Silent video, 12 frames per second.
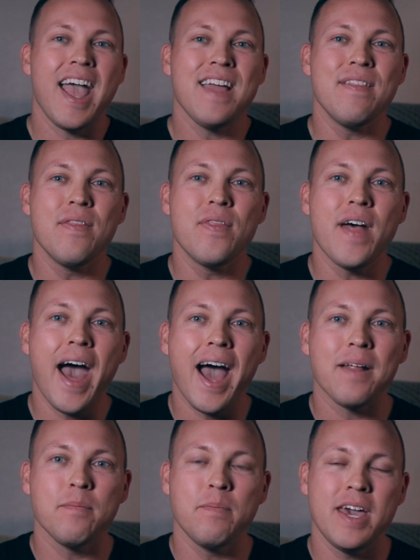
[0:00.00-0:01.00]
And
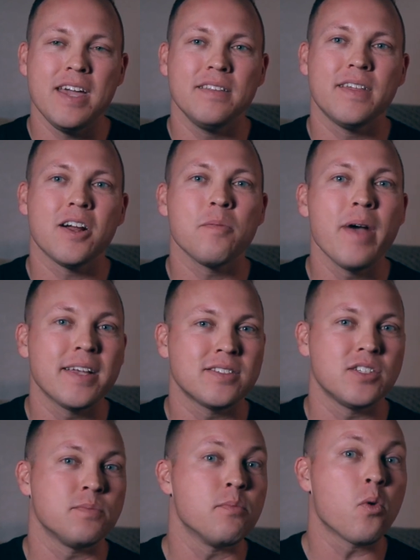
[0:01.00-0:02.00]
that made their
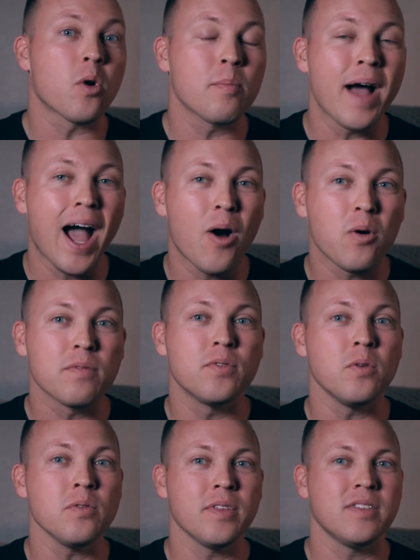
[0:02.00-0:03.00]
message more
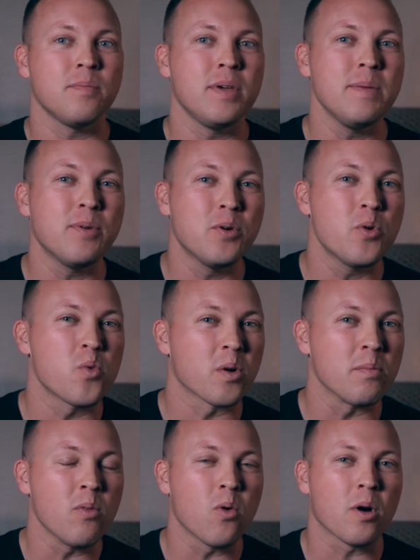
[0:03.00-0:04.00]
powerful than the people who
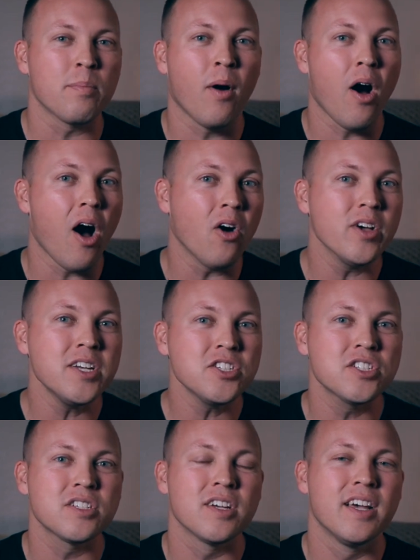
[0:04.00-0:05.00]
were more
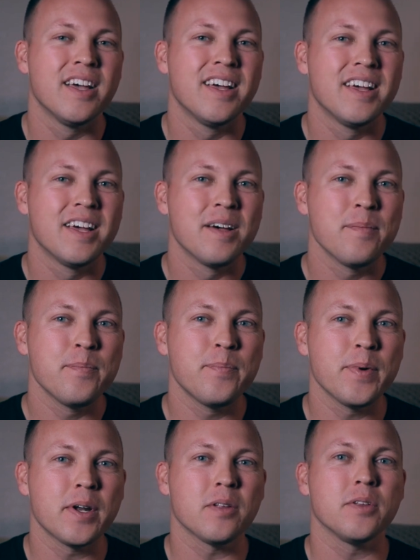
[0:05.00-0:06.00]
polished,
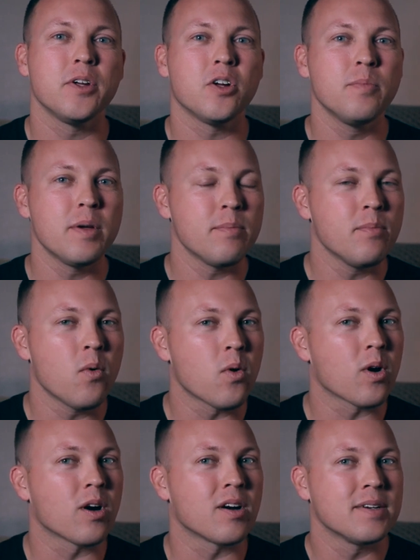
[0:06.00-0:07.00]
but a little bit
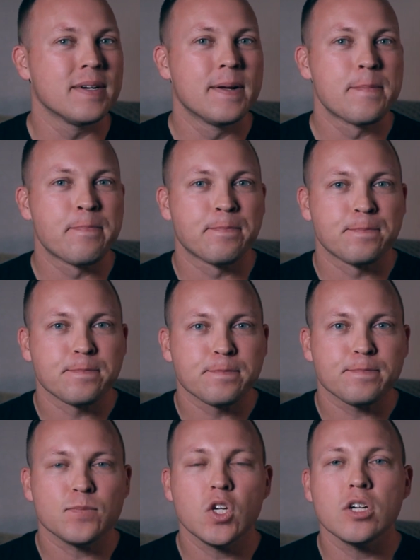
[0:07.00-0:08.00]
more
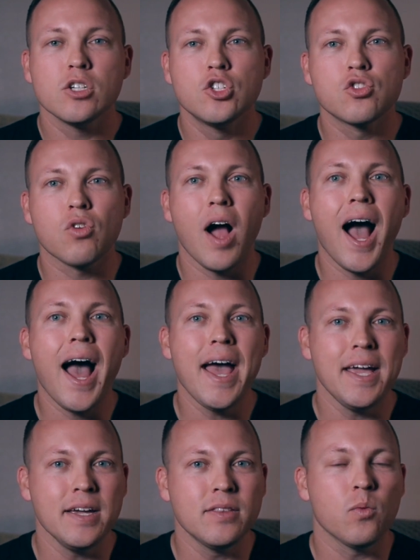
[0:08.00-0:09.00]

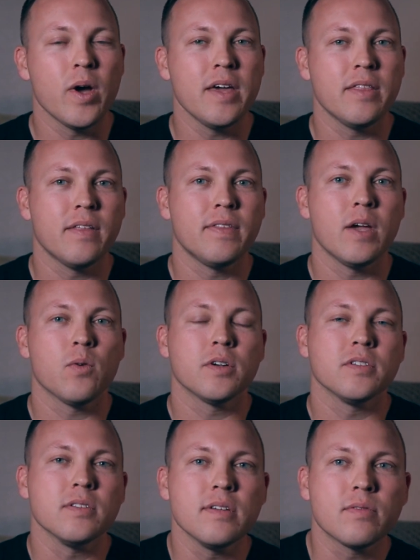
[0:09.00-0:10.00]
dry in the way that they were
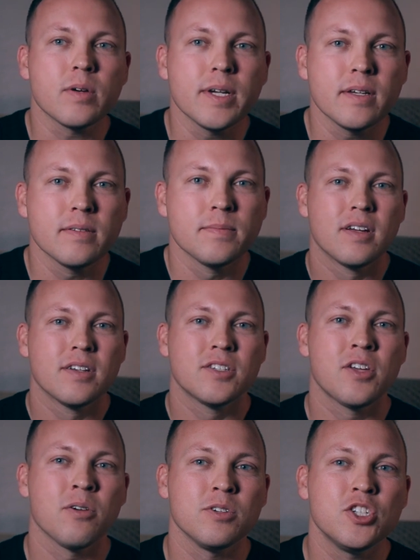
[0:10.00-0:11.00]
delivering.
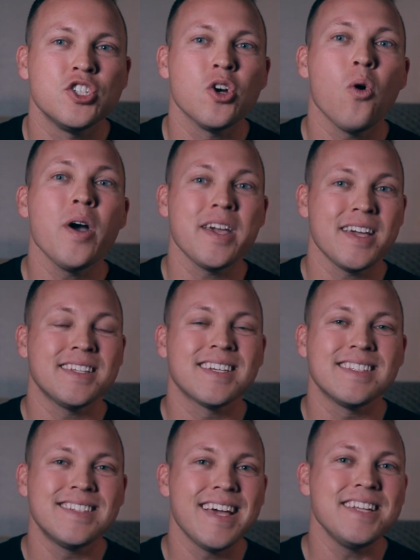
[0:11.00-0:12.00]
So joy, it's
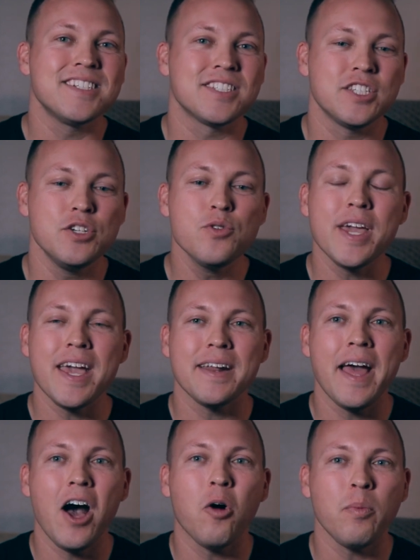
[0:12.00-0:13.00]
contagious. You
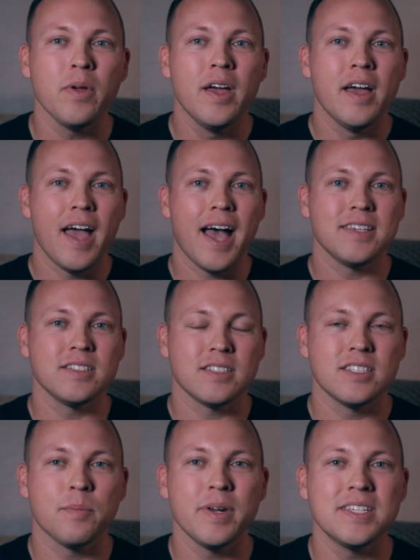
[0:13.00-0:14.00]
can't help, as
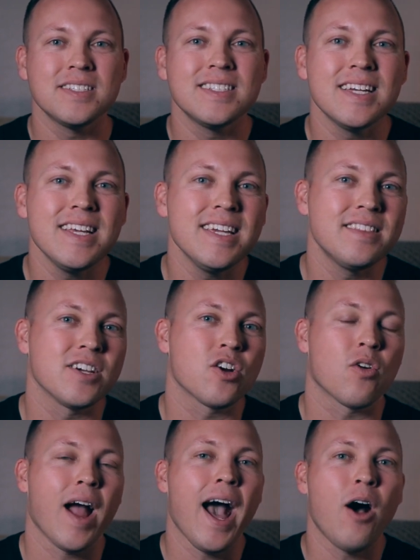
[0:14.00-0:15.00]
somebody sitting in the
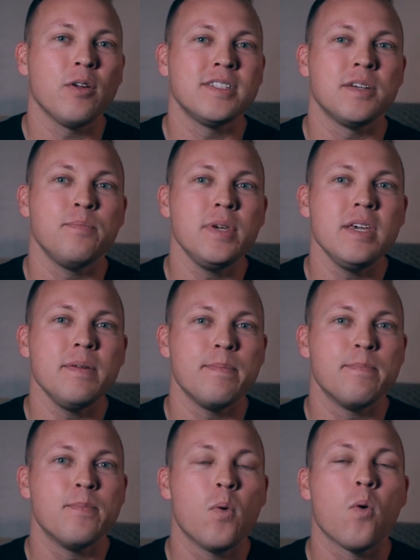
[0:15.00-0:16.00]
crowd, to be
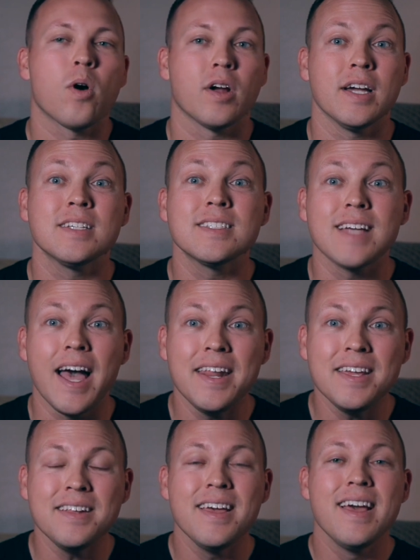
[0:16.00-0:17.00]
more
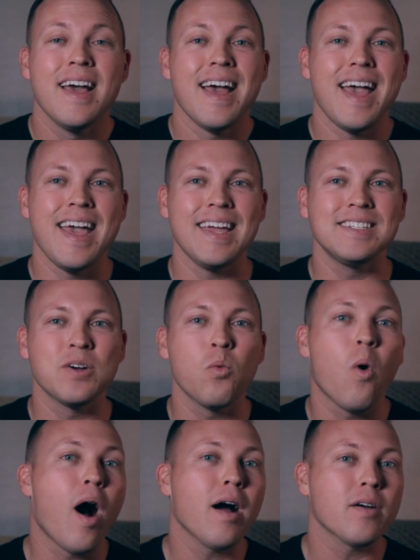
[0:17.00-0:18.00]
excited and to
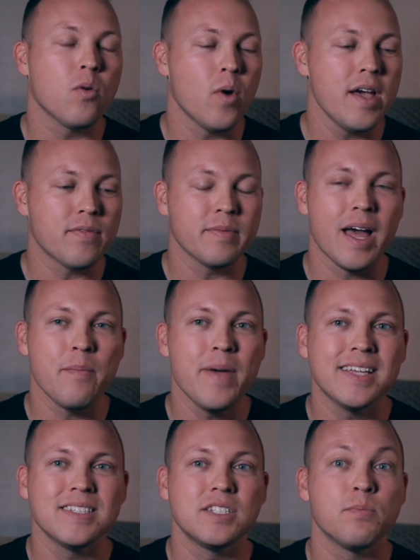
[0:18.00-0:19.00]
walk away from that
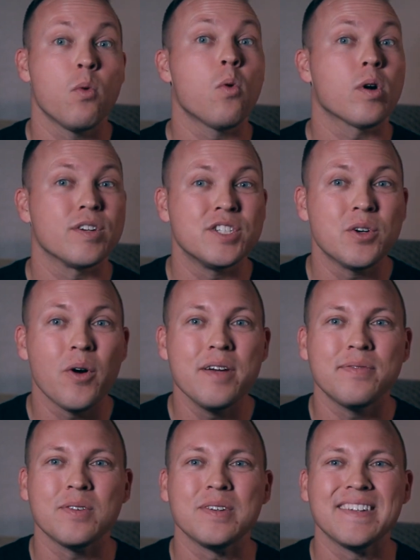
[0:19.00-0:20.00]
message more
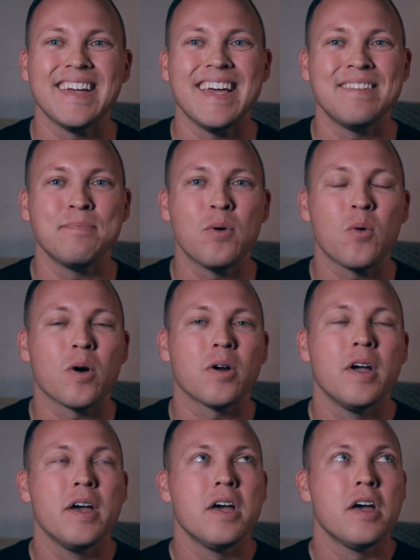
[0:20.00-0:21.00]
joyful
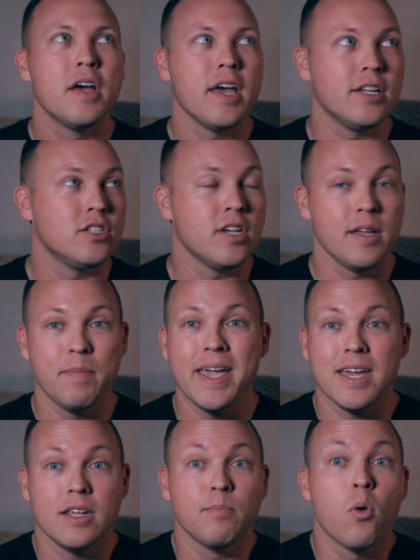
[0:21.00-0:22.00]
and
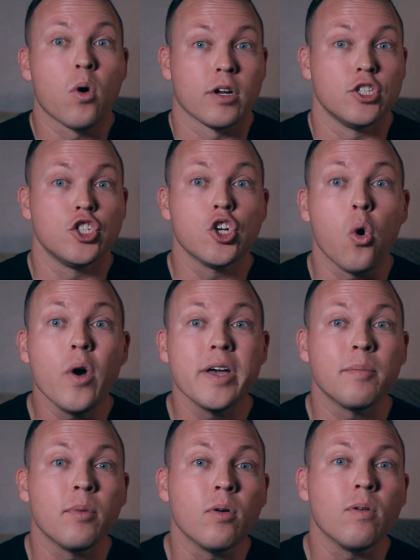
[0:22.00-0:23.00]
make it more
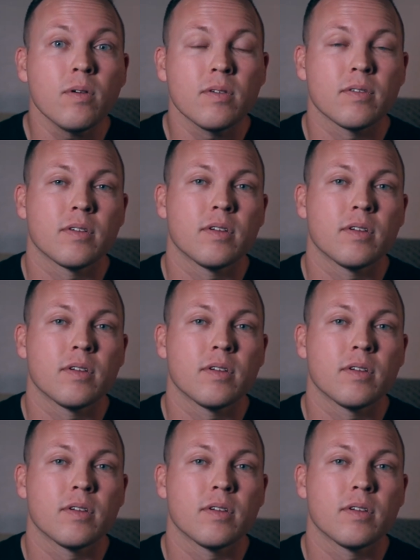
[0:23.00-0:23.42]
enjoyable